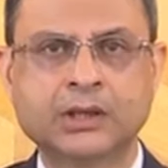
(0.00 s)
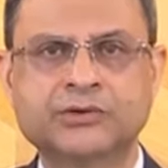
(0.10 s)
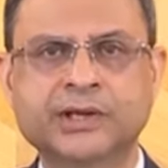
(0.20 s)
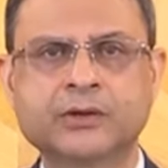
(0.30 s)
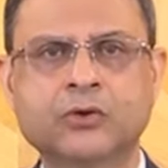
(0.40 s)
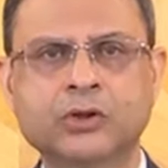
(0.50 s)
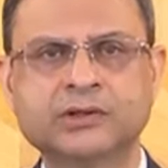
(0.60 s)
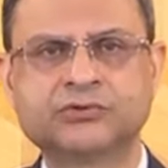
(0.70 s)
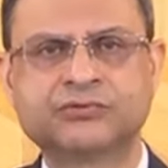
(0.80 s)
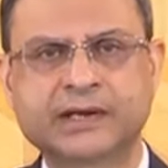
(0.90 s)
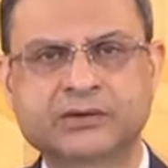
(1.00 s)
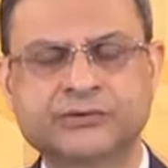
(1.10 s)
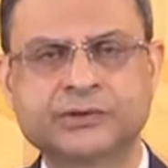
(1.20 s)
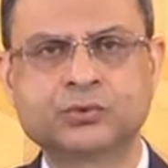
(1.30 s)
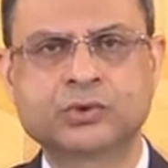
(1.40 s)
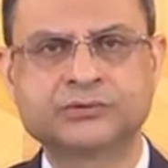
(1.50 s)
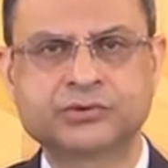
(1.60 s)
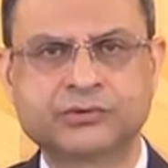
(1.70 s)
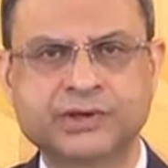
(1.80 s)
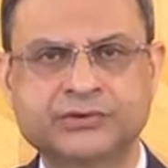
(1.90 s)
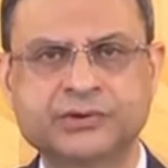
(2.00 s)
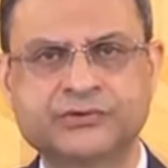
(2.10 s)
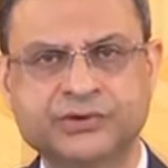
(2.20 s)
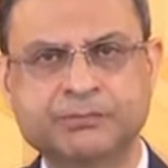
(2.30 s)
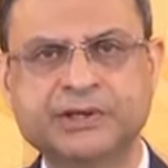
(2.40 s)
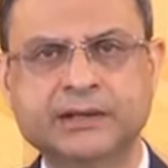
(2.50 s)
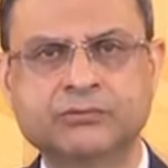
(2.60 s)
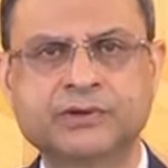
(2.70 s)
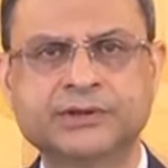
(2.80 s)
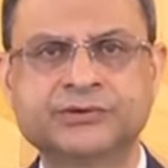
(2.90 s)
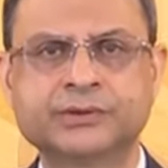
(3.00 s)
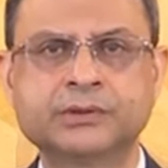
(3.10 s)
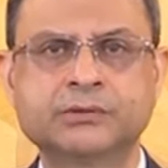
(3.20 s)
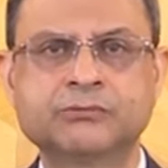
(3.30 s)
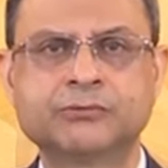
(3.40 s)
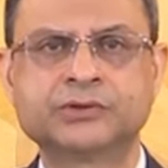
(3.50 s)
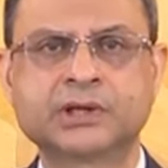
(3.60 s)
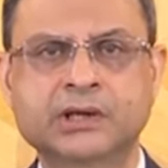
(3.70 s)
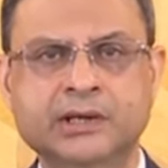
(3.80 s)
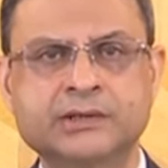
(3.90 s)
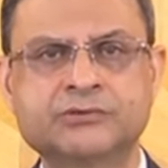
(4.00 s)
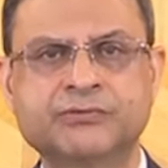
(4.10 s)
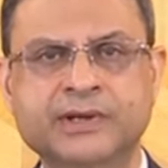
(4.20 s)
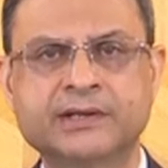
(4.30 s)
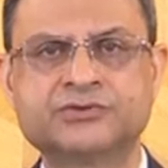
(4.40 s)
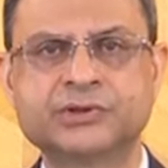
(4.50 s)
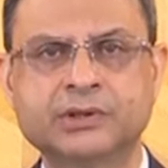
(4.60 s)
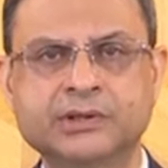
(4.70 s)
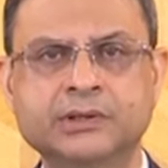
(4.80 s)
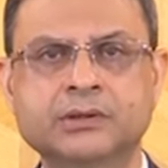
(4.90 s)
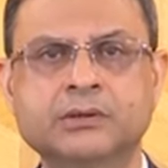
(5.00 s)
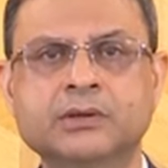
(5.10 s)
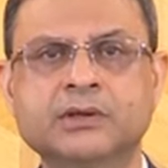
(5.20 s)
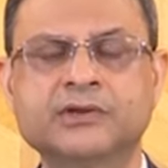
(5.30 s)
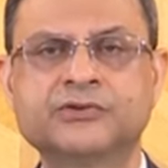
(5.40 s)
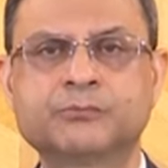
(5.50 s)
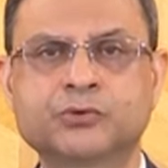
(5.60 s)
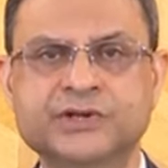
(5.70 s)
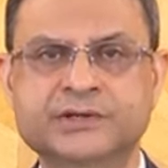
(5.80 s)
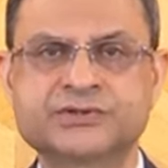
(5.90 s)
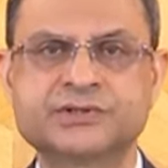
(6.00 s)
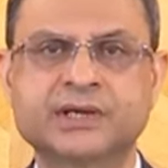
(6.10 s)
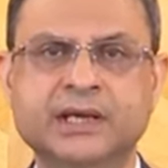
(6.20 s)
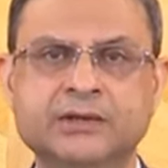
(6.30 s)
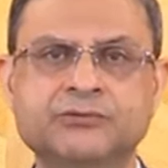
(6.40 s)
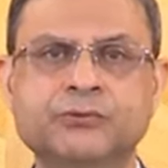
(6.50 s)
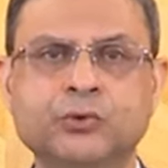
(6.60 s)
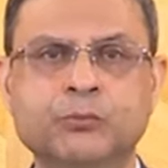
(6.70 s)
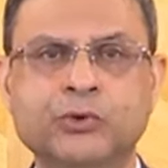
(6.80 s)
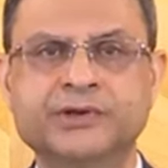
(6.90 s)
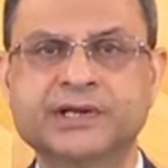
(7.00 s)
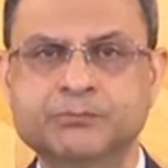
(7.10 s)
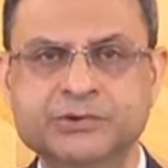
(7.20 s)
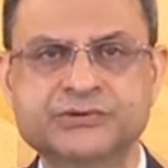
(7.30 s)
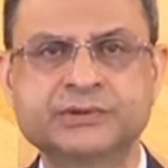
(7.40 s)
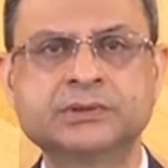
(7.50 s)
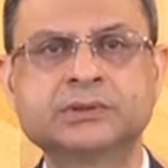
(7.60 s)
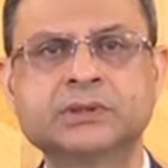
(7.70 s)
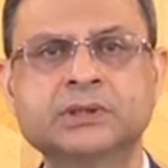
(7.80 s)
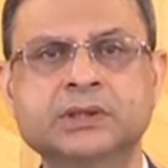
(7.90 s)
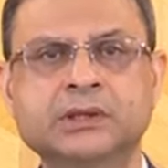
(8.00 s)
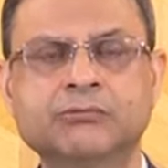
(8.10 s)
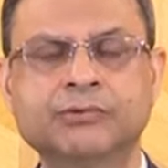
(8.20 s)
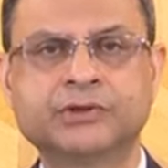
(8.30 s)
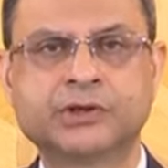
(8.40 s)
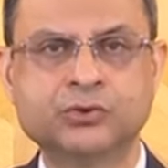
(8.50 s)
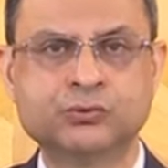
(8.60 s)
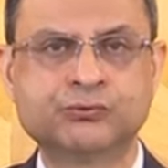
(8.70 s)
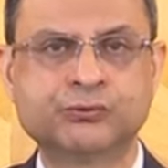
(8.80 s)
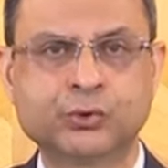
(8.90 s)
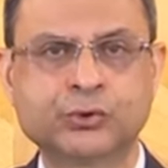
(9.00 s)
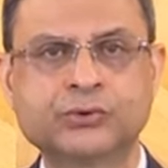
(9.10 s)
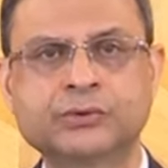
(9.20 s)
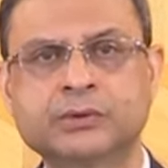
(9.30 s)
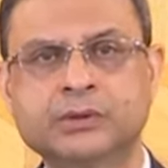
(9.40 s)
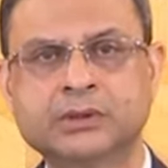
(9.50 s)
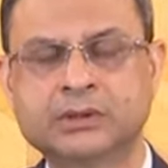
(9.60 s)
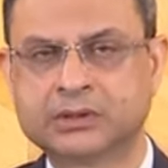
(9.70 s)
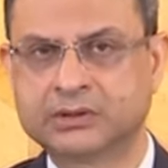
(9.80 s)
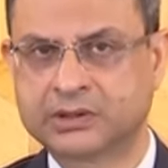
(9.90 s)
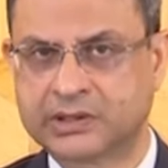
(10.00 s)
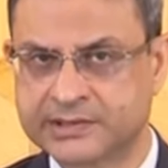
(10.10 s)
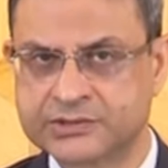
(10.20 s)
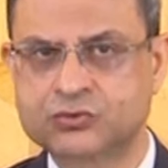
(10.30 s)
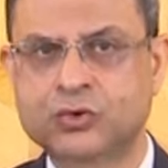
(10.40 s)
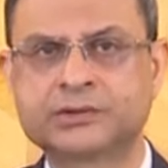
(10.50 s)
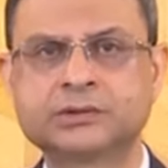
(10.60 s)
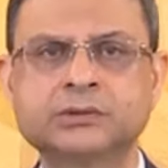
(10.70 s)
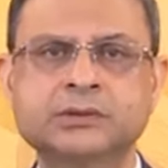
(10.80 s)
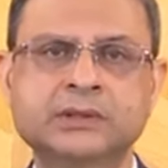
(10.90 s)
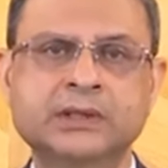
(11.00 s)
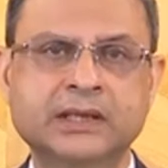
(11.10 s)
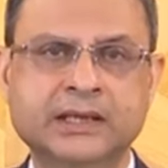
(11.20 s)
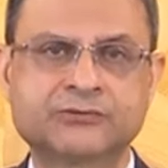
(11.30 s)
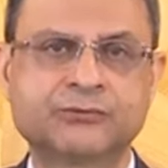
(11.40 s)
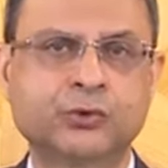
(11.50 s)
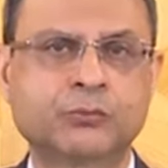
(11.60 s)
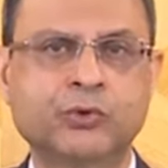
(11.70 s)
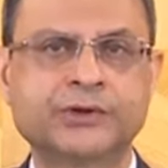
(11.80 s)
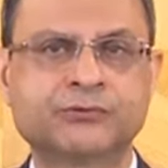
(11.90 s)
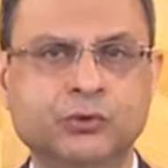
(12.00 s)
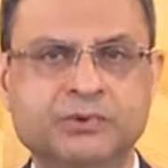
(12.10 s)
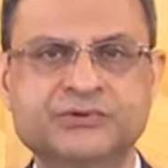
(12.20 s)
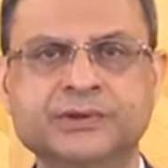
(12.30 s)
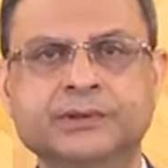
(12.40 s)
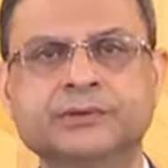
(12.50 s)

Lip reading: Taking all these factors into consideration, CPI inflation for the current financial year is projected at 4.8%, with Q4, the current quarter, at 4.4%.